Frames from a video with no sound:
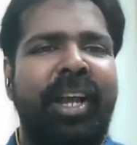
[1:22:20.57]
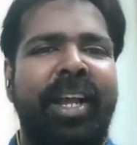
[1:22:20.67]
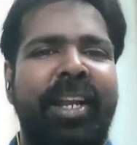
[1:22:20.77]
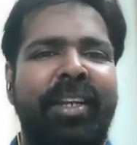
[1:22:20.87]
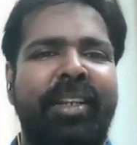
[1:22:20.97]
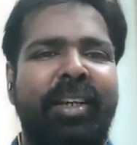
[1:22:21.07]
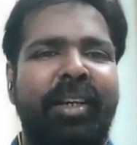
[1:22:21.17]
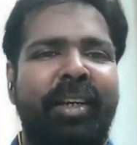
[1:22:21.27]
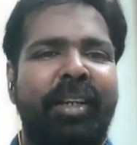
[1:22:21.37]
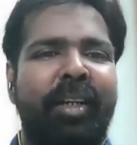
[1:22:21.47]
And
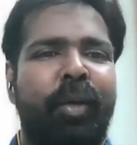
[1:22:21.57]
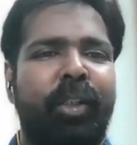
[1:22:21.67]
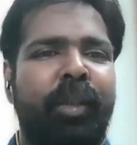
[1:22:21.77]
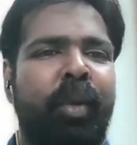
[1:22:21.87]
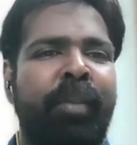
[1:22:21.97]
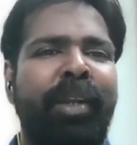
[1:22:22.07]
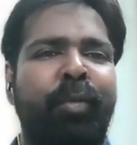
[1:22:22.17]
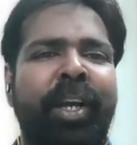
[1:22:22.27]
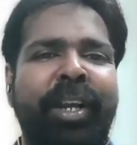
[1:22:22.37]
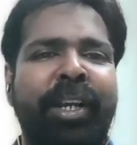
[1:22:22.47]
uh, the
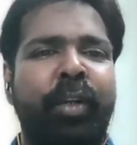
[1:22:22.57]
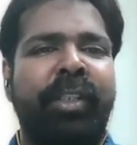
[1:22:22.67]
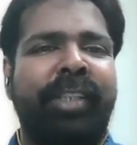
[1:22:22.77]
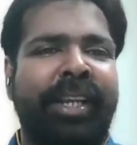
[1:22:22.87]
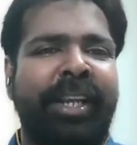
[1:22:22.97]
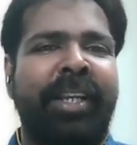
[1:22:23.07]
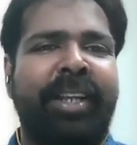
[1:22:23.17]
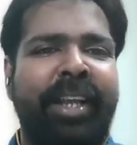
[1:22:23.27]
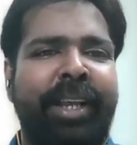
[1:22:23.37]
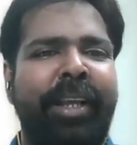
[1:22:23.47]
moment we are into the
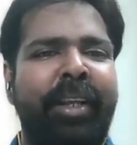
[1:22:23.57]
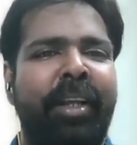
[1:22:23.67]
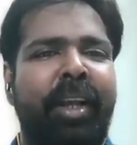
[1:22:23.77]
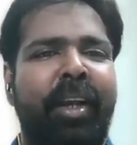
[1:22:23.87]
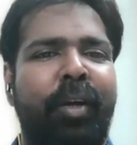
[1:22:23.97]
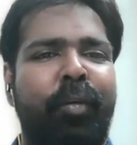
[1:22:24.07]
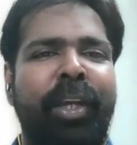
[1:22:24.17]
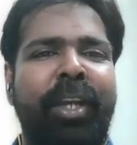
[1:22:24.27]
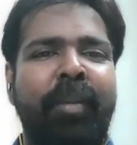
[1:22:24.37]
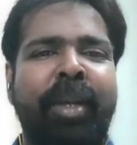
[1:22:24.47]
second day, uh,
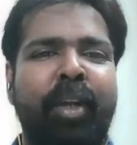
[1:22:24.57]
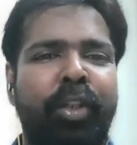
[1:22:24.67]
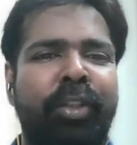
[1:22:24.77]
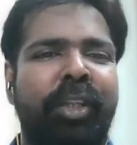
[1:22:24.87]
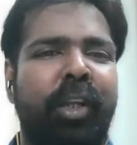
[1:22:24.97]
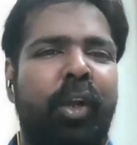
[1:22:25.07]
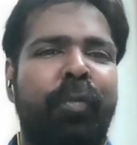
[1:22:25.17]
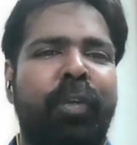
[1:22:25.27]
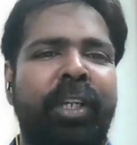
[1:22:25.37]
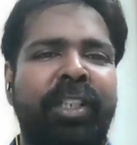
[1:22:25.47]
we come across a lot
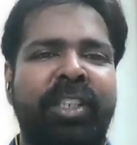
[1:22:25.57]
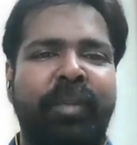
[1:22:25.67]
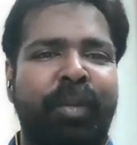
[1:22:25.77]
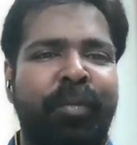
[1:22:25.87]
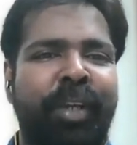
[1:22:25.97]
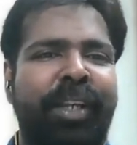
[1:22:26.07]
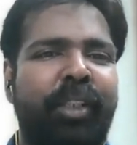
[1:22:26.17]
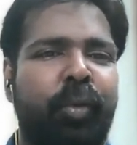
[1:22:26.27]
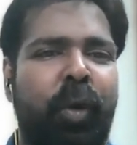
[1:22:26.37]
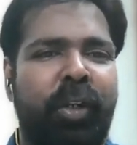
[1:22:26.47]
of criticism from
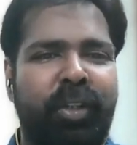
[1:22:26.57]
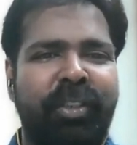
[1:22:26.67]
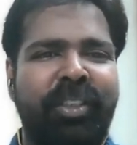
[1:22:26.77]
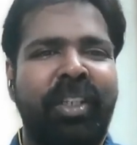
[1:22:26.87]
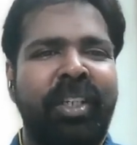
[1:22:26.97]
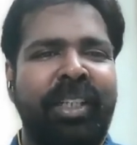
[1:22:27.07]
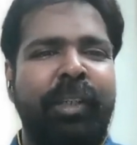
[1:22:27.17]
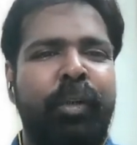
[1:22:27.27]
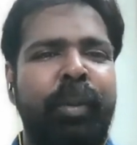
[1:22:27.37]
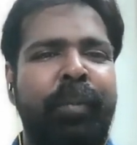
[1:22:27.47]
various quarters.
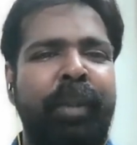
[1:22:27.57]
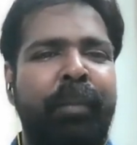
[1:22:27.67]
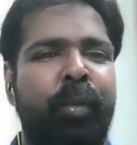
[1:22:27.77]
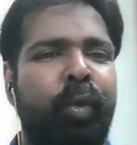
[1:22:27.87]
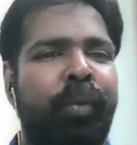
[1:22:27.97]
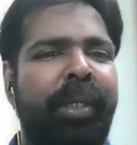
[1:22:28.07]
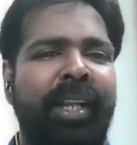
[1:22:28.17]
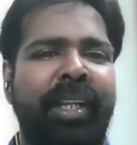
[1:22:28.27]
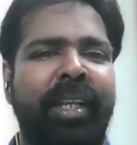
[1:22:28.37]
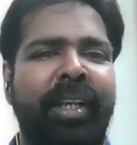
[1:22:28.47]
There would be people who would be
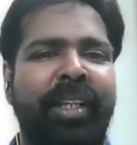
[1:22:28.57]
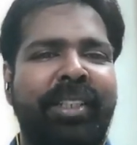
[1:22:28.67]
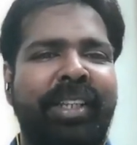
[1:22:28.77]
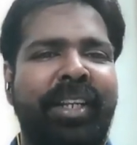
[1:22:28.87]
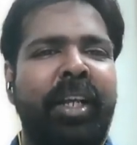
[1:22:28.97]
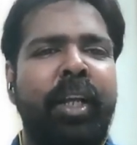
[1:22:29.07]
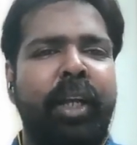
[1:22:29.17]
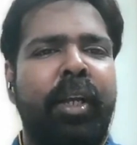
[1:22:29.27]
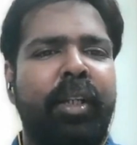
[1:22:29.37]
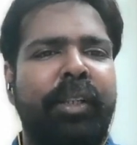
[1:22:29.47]
telling us that
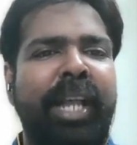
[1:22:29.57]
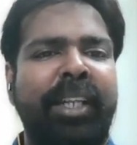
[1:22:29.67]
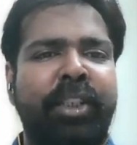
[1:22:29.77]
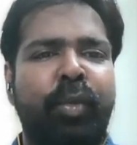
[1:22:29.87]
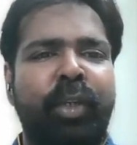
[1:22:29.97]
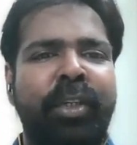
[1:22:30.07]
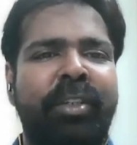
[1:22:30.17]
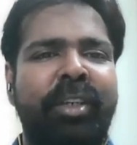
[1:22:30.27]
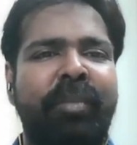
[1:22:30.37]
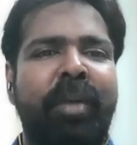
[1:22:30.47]
uh, that
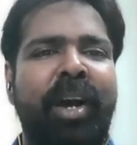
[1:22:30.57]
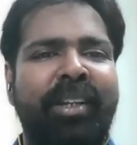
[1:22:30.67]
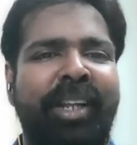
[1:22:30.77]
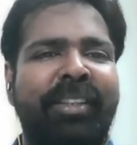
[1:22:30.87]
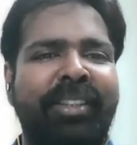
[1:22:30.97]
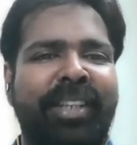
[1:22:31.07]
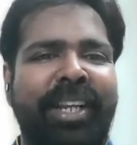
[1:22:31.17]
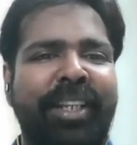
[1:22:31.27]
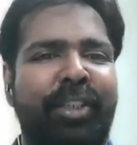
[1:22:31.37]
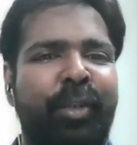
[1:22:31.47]
student remarked like this
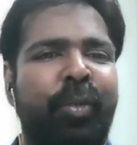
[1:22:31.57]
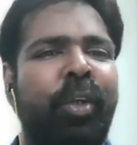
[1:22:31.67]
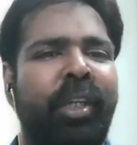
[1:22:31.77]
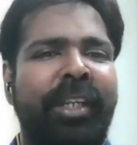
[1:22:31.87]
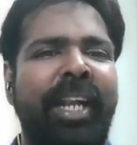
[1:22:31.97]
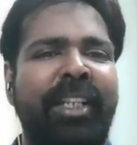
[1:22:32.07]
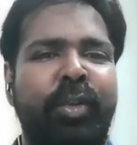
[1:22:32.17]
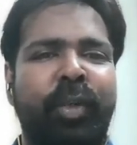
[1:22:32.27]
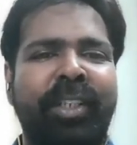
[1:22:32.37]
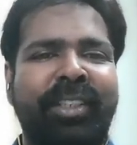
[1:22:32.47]
against you. That
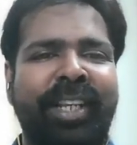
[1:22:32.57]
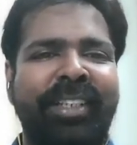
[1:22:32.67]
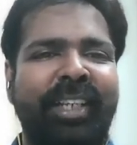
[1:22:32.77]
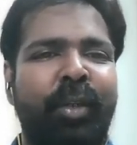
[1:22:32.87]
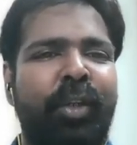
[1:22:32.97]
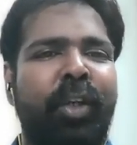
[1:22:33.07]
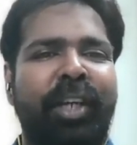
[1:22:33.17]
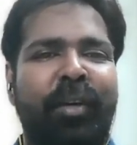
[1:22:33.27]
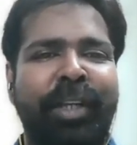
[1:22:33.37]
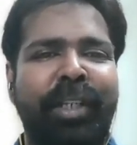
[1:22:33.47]
student says that you are
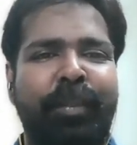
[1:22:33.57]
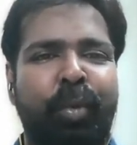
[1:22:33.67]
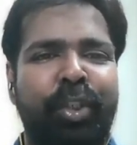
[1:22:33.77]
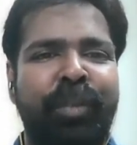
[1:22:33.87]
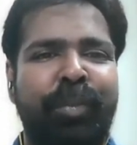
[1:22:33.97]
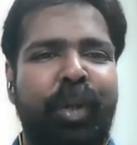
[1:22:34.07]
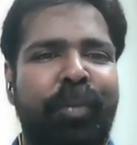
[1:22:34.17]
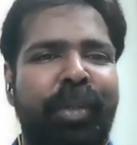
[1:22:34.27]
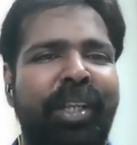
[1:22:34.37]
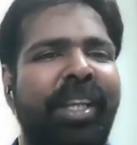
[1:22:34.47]
not covering the portions
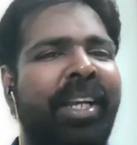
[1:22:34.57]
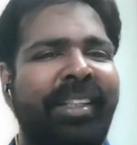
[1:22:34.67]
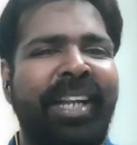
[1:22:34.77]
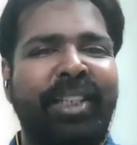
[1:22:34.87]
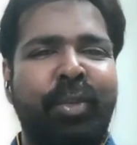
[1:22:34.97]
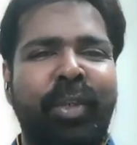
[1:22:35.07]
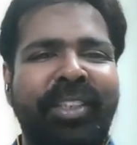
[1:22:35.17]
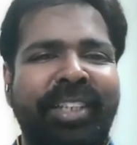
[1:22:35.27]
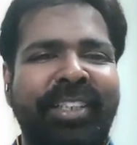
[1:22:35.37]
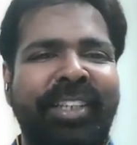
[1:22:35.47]
properly. That
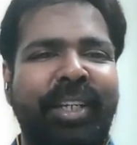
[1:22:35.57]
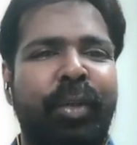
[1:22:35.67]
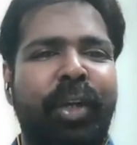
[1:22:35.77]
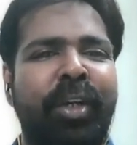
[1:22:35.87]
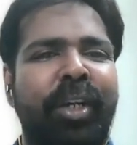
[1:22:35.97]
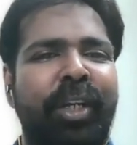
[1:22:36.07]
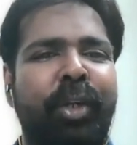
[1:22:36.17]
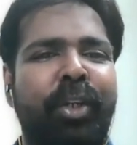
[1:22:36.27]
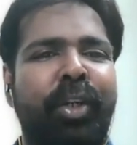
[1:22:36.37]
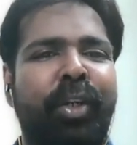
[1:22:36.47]
student says that you are
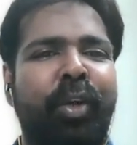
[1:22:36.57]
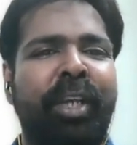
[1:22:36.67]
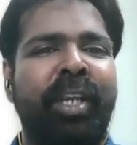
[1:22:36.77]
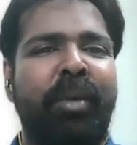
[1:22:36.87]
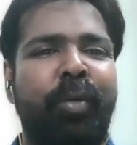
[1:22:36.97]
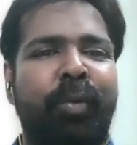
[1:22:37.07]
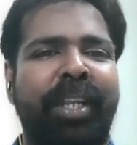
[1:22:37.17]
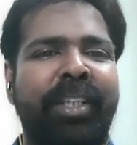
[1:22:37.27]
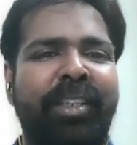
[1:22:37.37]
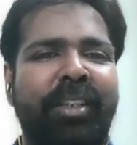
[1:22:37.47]
you are you are talking about
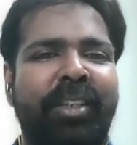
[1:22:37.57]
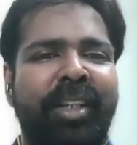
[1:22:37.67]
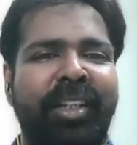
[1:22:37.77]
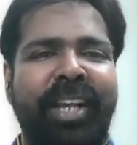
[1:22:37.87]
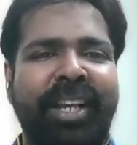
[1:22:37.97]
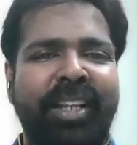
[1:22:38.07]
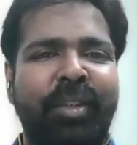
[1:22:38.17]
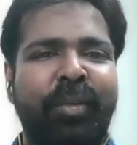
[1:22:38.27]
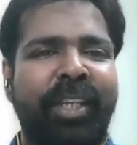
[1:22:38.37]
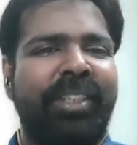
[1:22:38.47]
various other
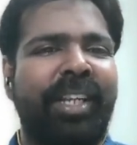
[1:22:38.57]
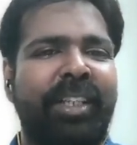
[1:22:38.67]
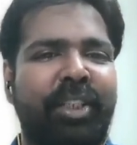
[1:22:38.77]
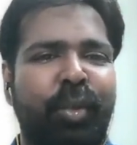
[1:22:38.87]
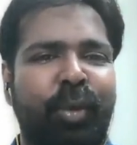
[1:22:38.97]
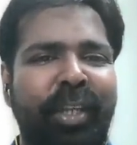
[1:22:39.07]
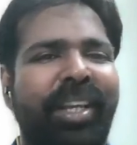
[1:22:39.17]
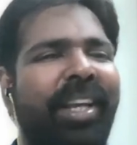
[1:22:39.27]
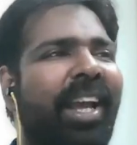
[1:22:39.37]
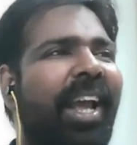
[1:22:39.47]
digressive things than the story.
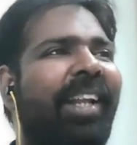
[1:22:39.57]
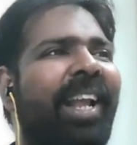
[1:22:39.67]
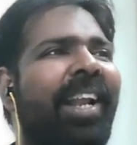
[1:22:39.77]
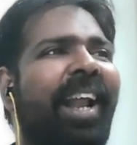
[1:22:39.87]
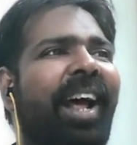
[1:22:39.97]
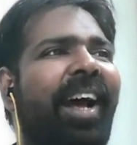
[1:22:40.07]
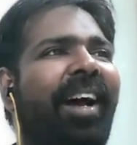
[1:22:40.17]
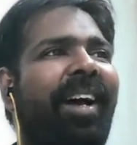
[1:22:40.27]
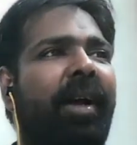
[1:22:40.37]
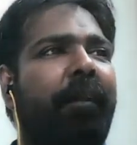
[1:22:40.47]
And then
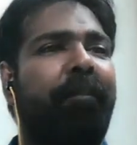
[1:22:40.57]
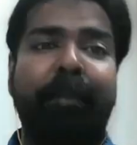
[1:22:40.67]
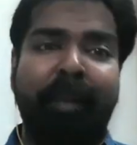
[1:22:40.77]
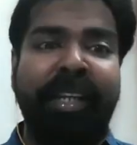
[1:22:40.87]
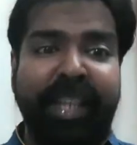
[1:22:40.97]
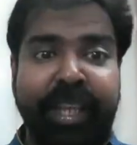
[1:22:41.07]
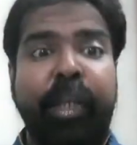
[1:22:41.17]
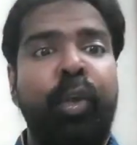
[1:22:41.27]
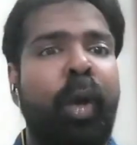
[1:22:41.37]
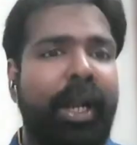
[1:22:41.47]
uh, people at
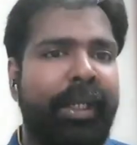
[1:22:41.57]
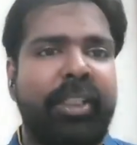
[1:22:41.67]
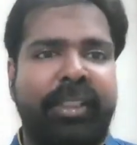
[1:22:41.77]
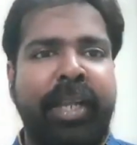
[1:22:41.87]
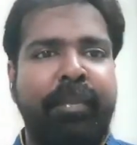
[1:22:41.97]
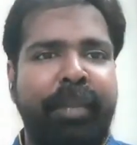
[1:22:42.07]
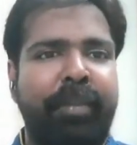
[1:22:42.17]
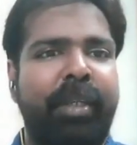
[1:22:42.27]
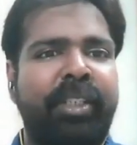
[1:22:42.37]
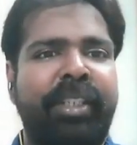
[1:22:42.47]
IGNOU understand
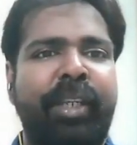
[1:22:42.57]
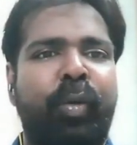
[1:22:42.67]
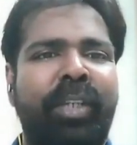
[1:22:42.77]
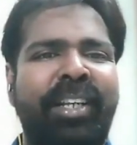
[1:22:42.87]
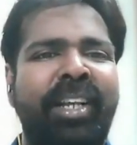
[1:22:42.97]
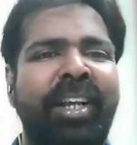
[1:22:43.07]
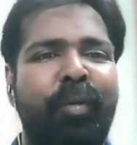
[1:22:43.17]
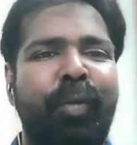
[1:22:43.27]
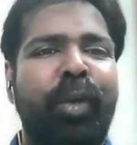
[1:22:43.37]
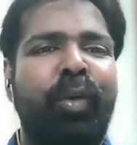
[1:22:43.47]
me because they know that
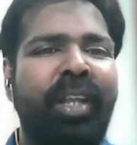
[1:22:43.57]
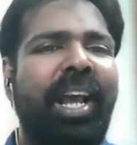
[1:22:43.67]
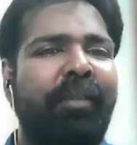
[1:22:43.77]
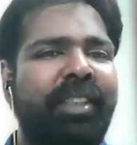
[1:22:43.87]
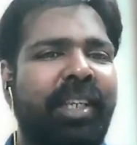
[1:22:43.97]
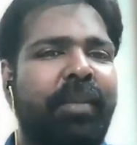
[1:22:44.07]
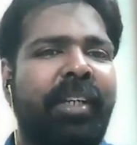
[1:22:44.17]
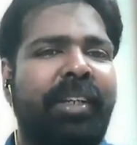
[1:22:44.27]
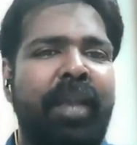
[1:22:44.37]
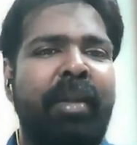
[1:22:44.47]
we only have this
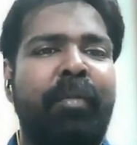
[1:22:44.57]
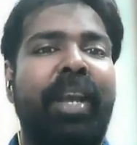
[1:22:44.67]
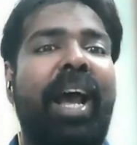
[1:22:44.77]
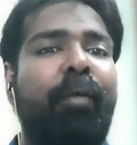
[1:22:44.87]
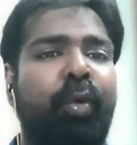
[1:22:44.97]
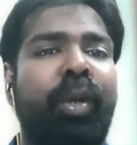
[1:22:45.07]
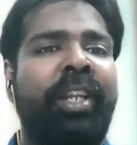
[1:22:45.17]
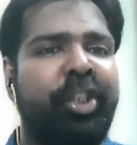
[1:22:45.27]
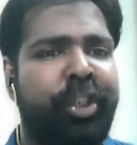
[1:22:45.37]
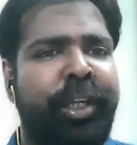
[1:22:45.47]
limited time and we have to
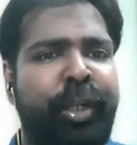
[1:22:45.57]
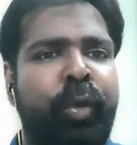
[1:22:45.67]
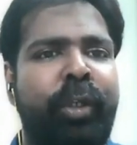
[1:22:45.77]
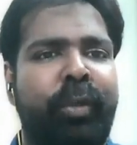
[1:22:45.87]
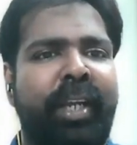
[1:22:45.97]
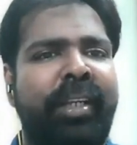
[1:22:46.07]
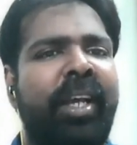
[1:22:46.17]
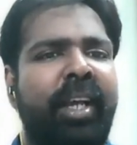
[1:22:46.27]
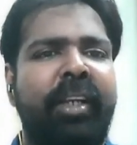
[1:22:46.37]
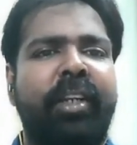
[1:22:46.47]
initiate you into that
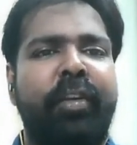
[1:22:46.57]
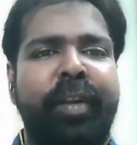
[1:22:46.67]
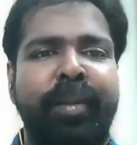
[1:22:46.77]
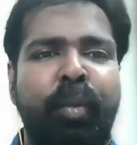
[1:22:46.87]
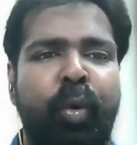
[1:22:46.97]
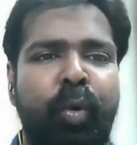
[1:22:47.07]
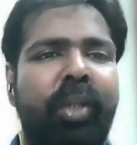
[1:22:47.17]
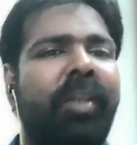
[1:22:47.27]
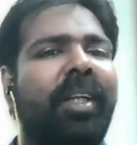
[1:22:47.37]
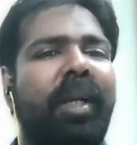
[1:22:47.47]
literary mode.